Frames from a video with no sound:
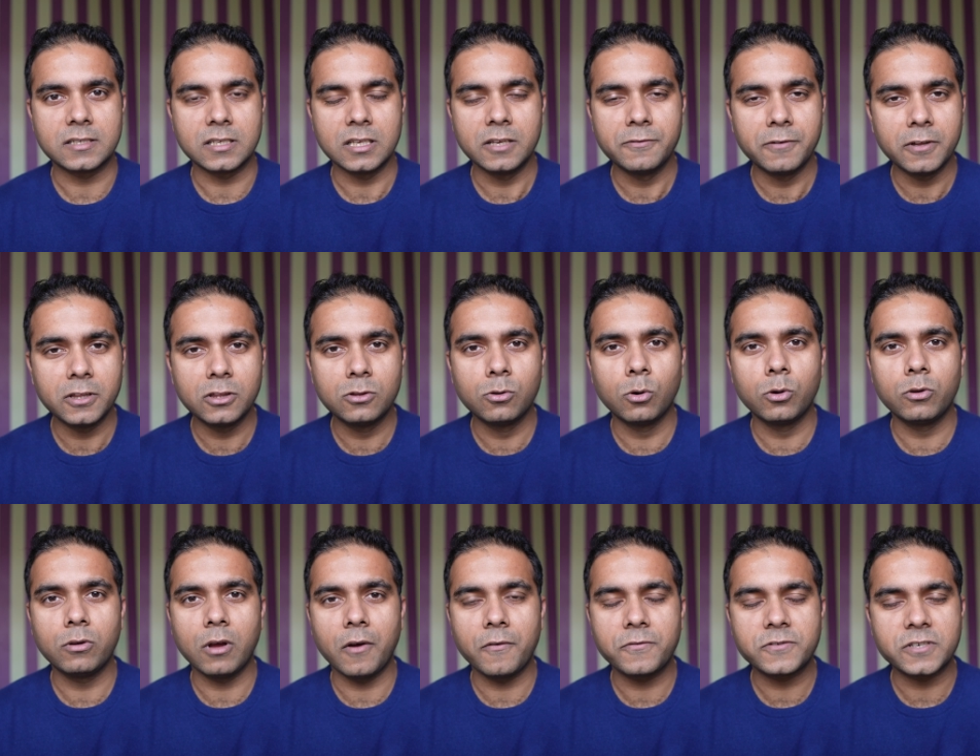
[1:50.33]
Even though
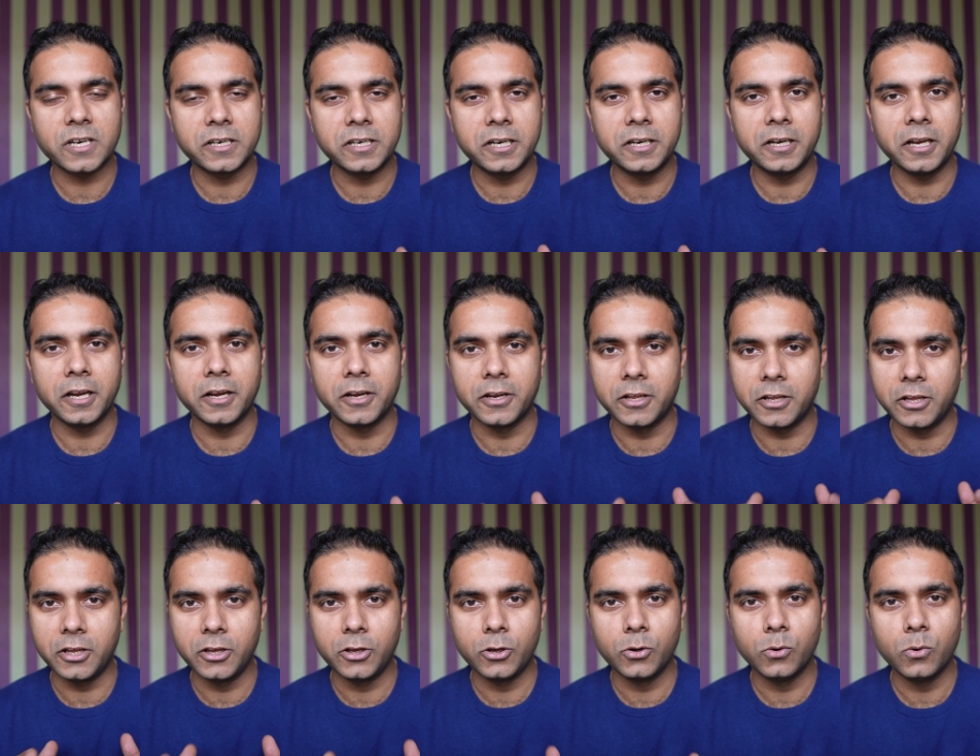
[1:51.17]
you have studied in
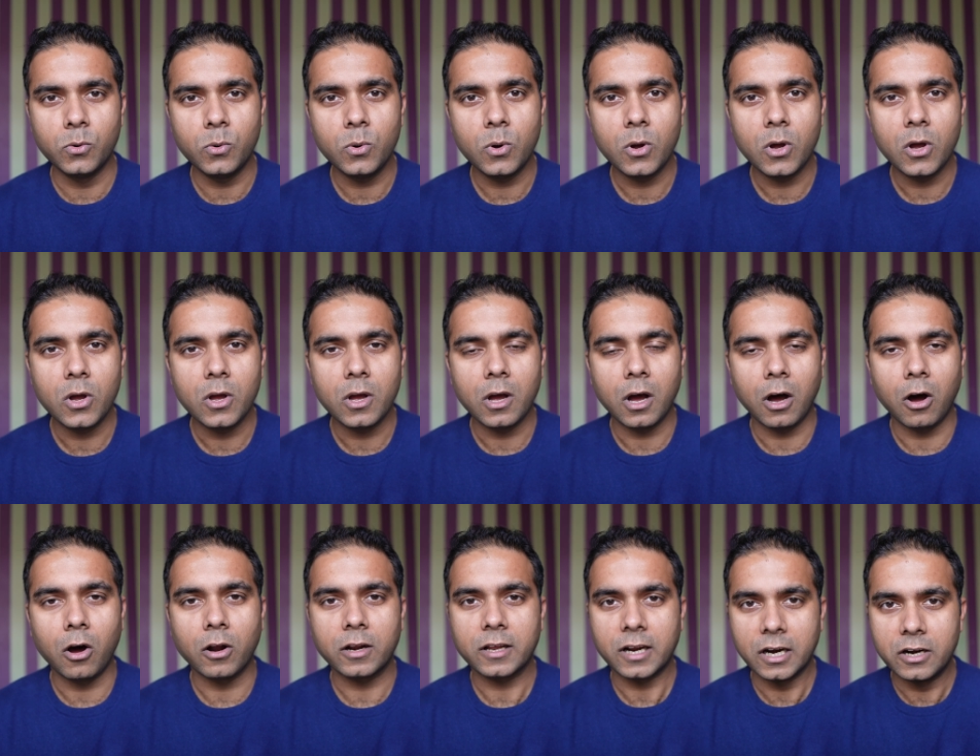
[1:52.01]
EU
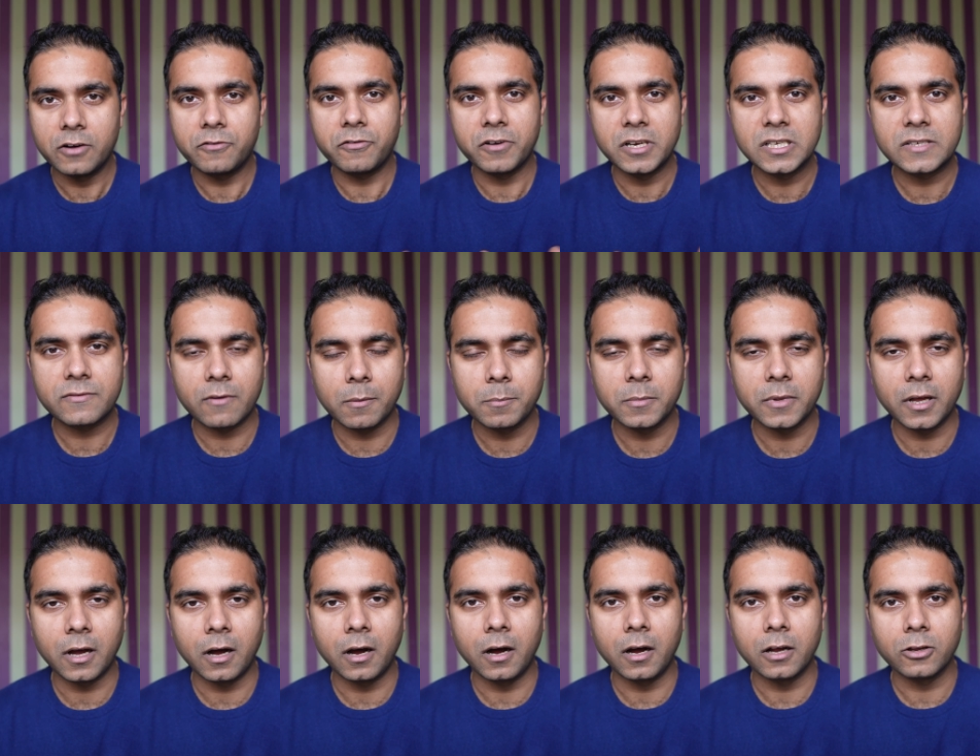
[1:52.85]
or countries from
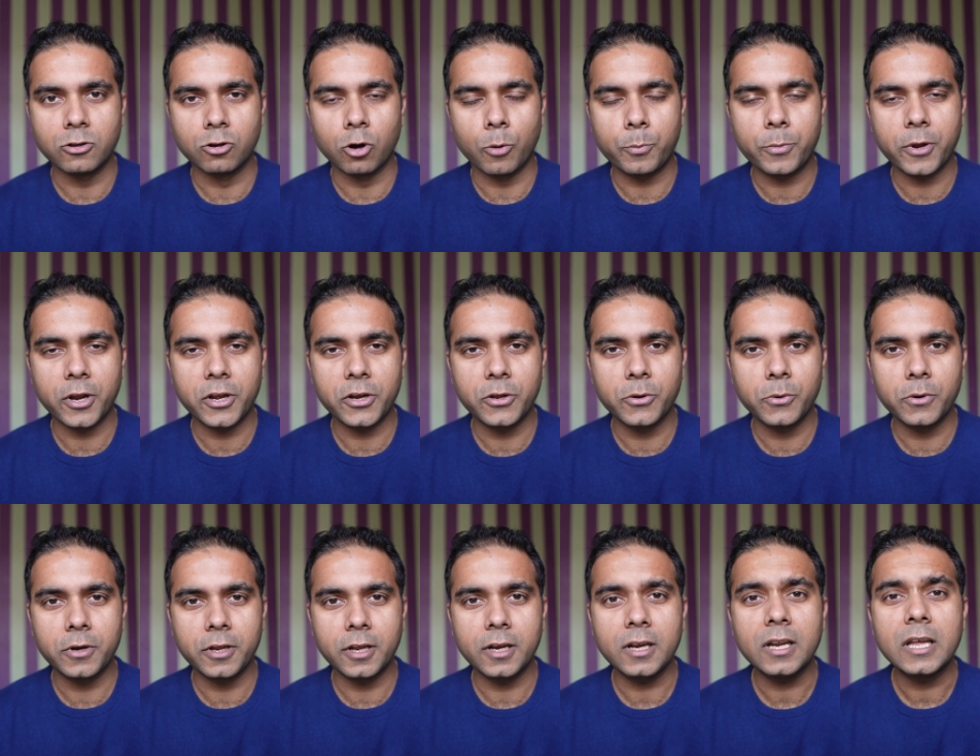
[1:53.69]
European
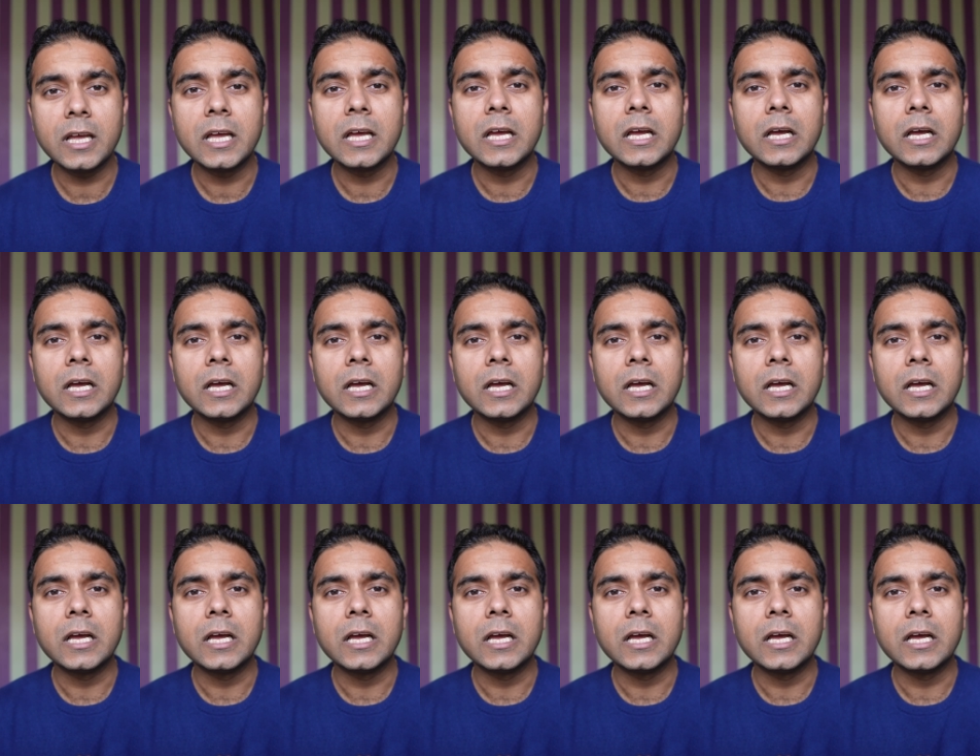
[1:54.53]
Union,